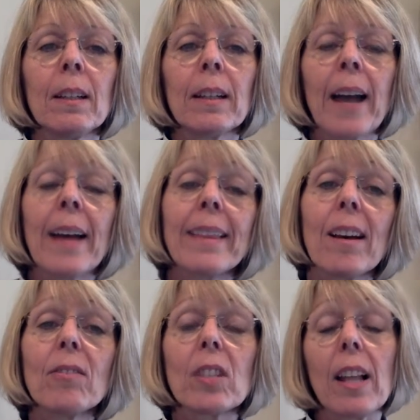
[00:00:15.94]
God
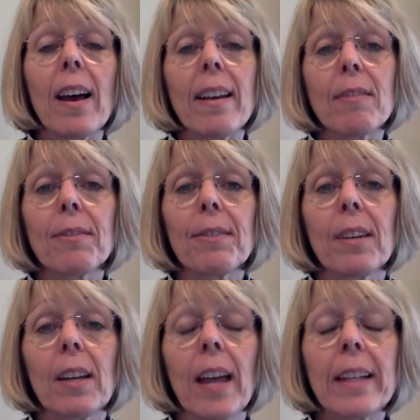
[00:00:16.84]
loves life
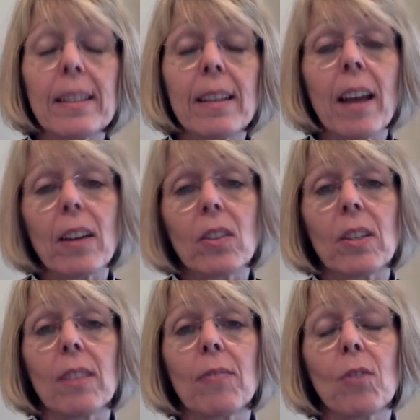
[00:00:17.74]
and desires
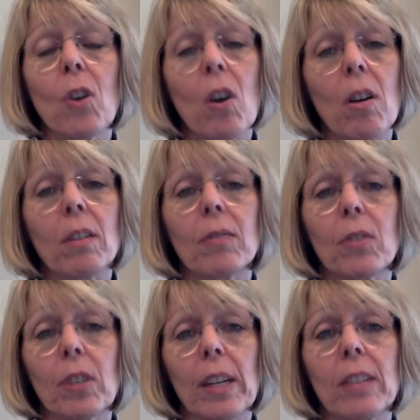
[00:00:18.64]
it for all of
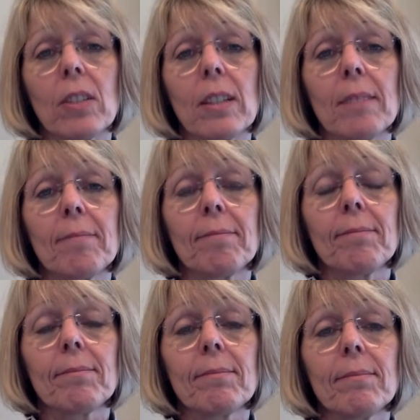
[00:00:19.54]
creation.
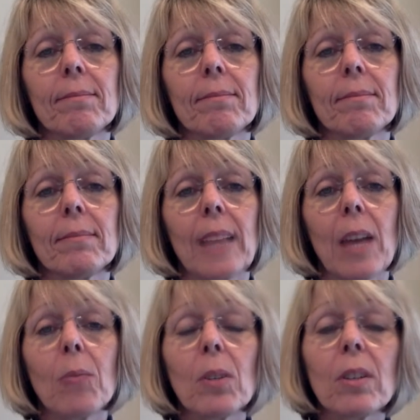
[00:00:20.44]

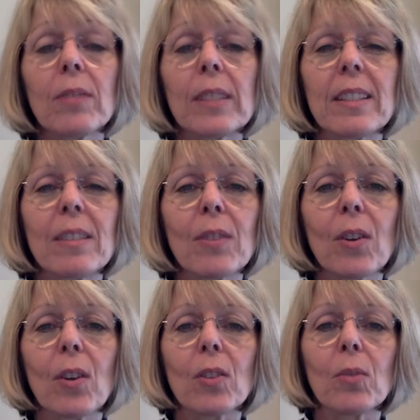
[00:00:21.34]
I wonder if it's
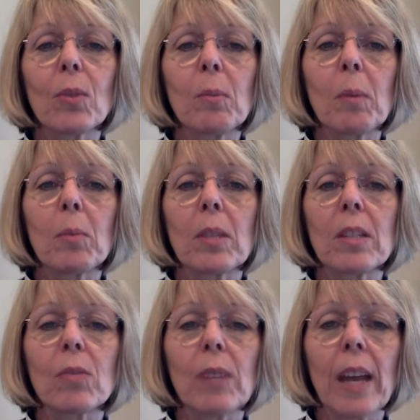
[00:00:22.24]
difficult to remember
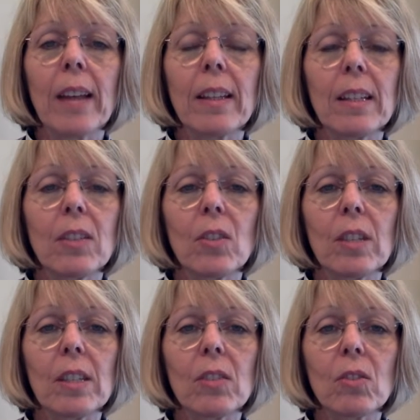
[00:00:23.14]
this reality during
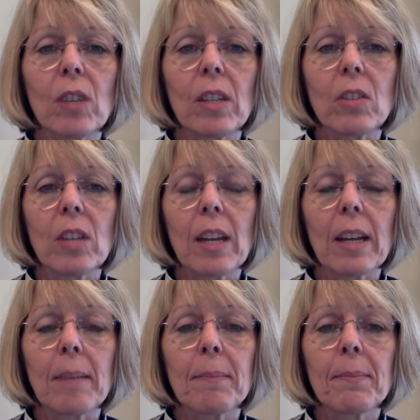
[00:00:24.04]
this strange
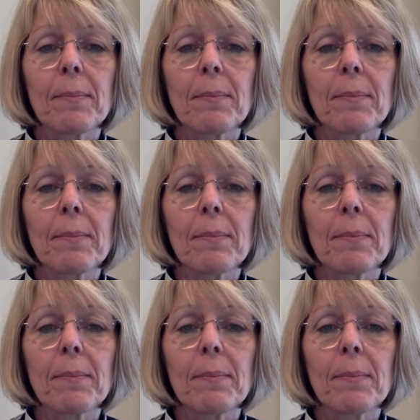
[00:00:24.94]
time.